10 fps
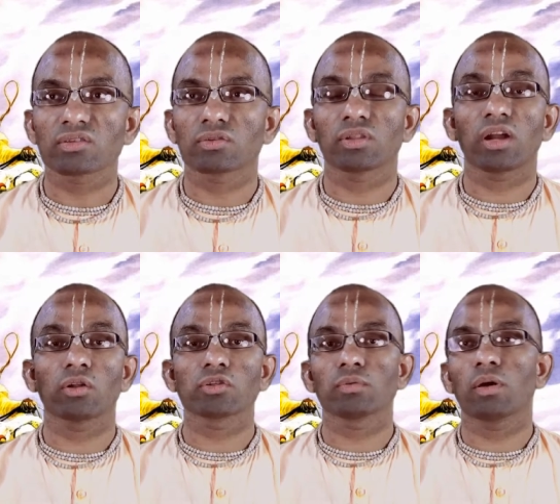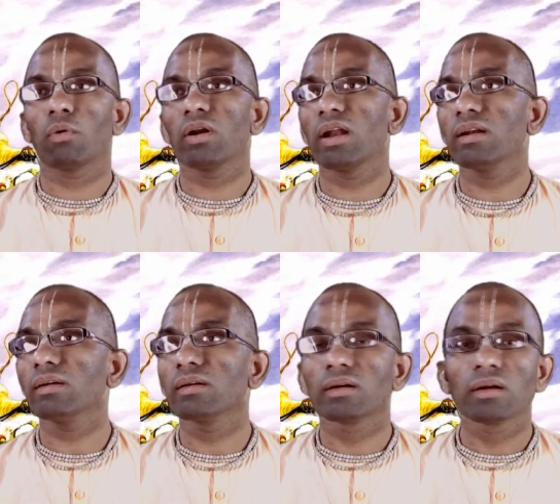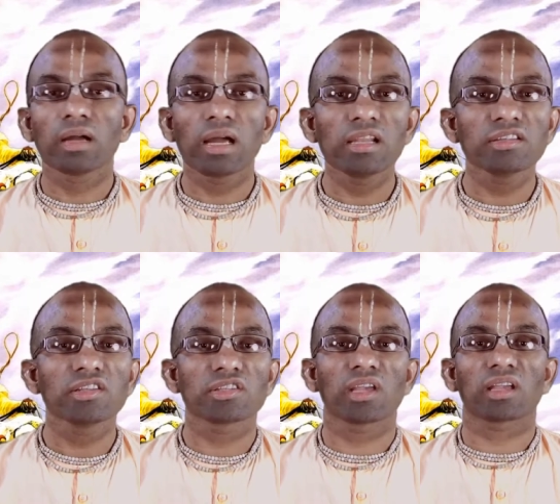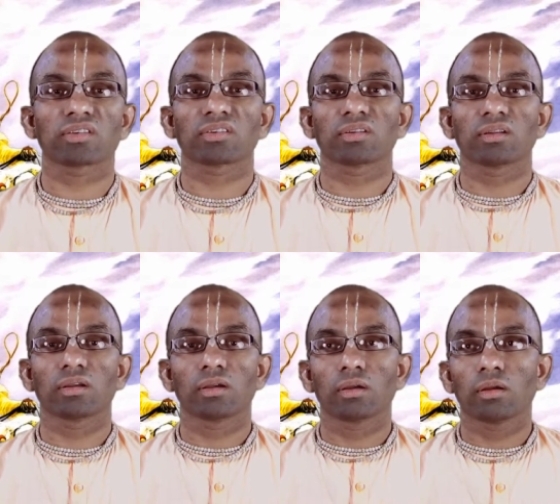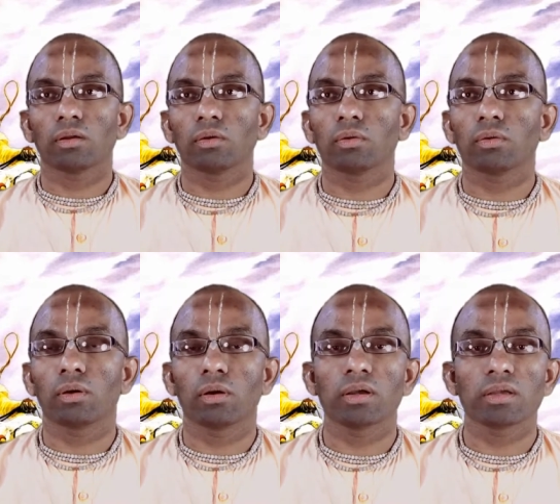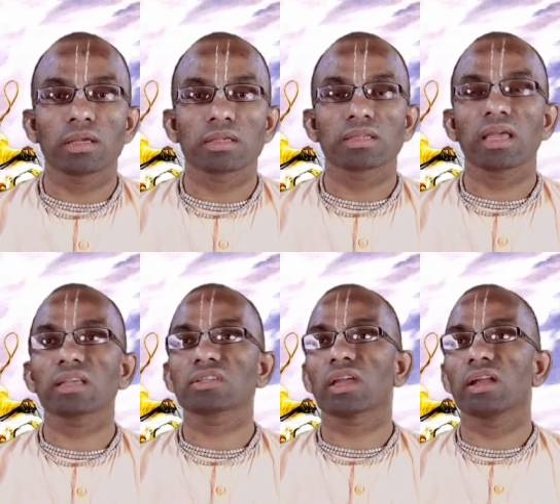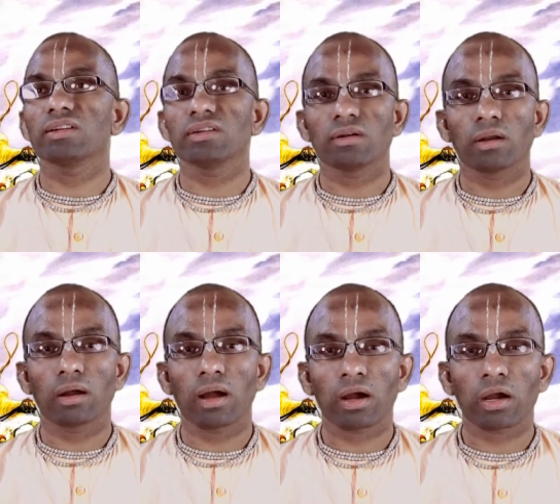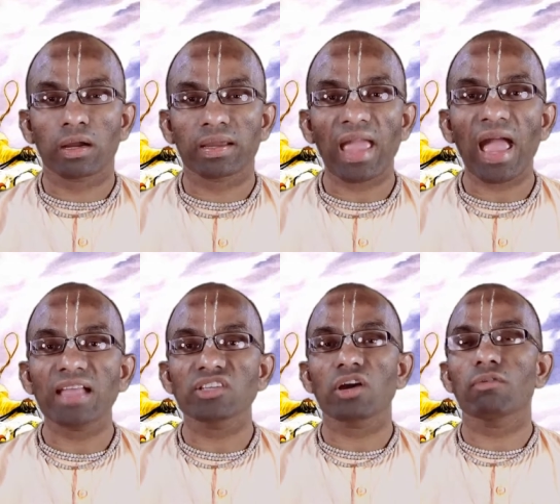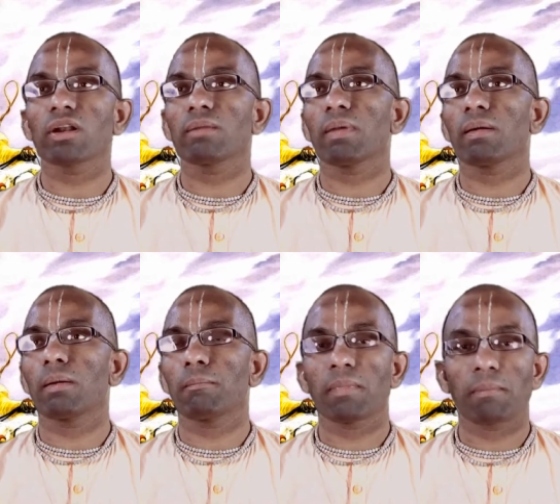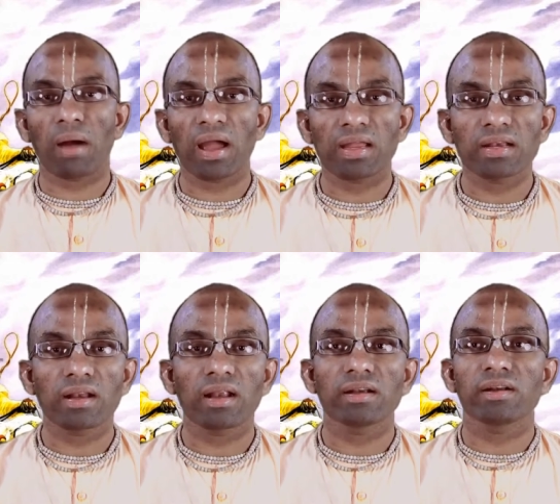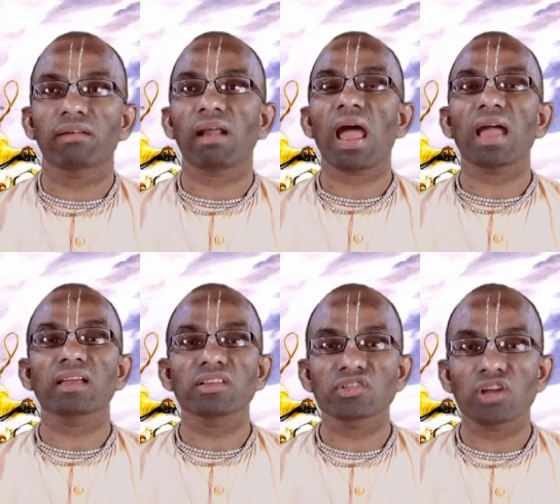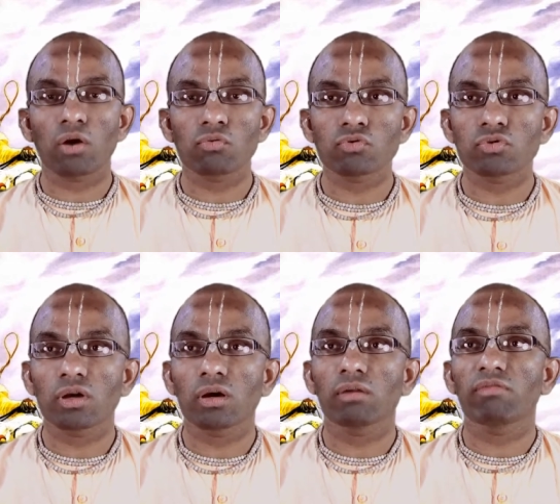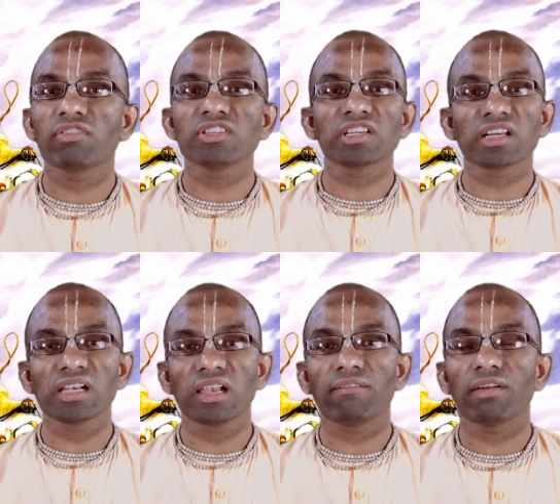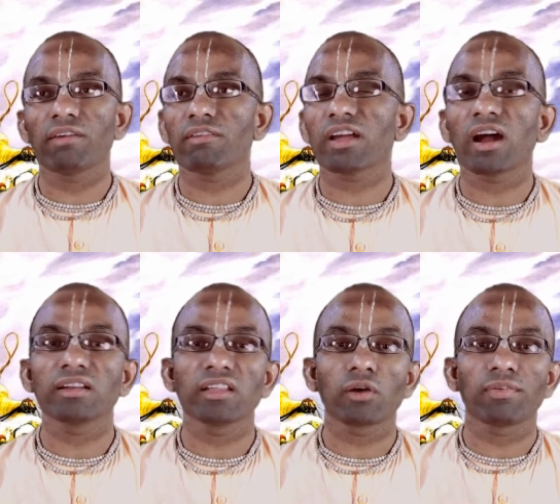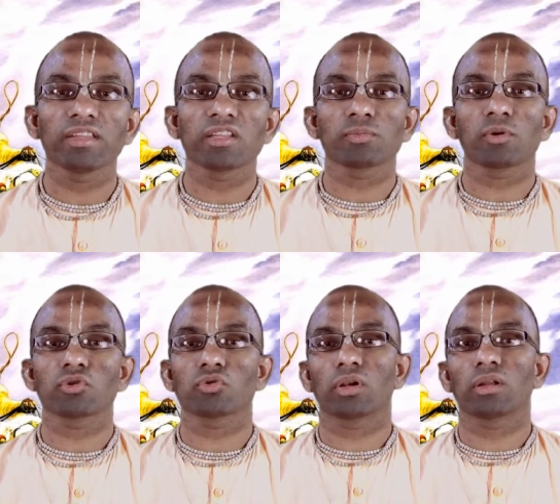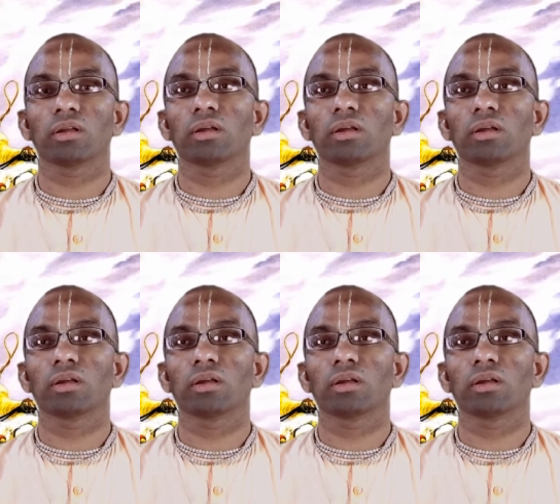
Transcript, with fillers: So that also we avoid. And illicit sex. Uh, sex can uh, catch our um, mind and drag us down to the physical level where we can't think of anything spiritual.